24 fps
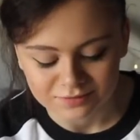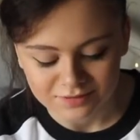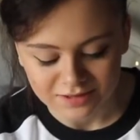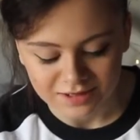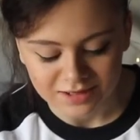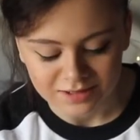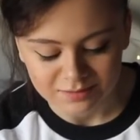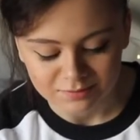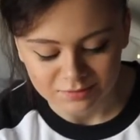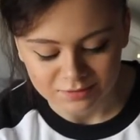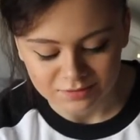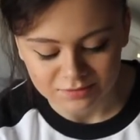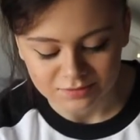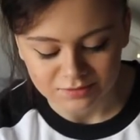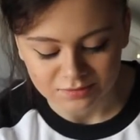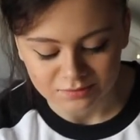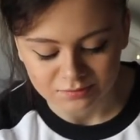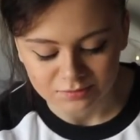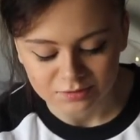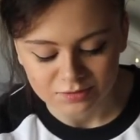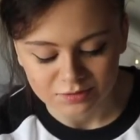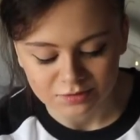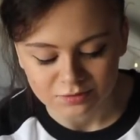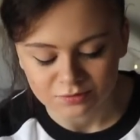day because I
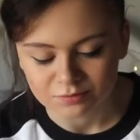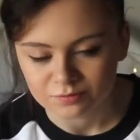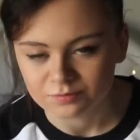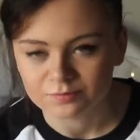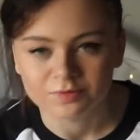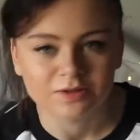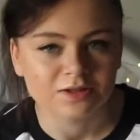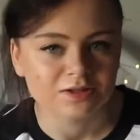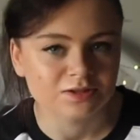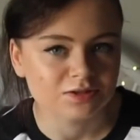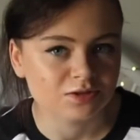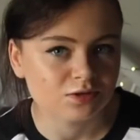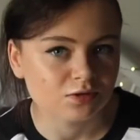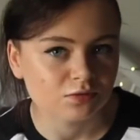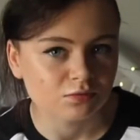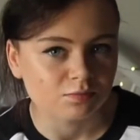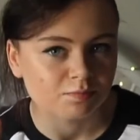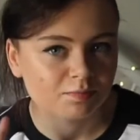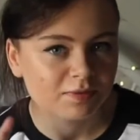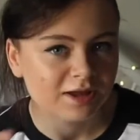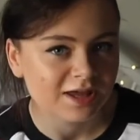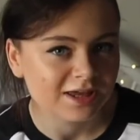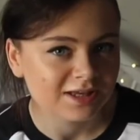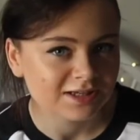would do things
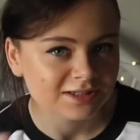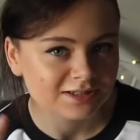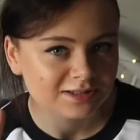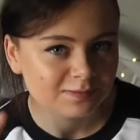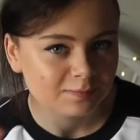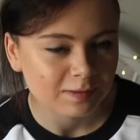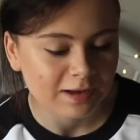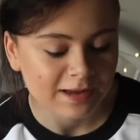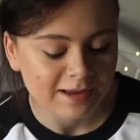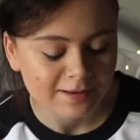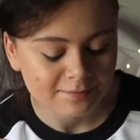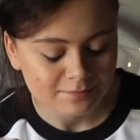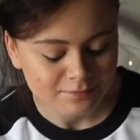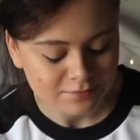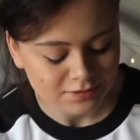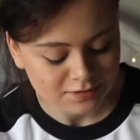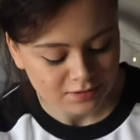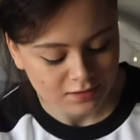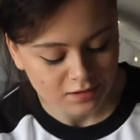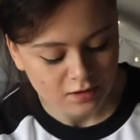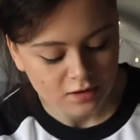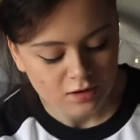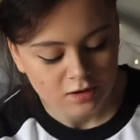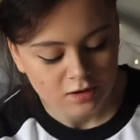called pick spams,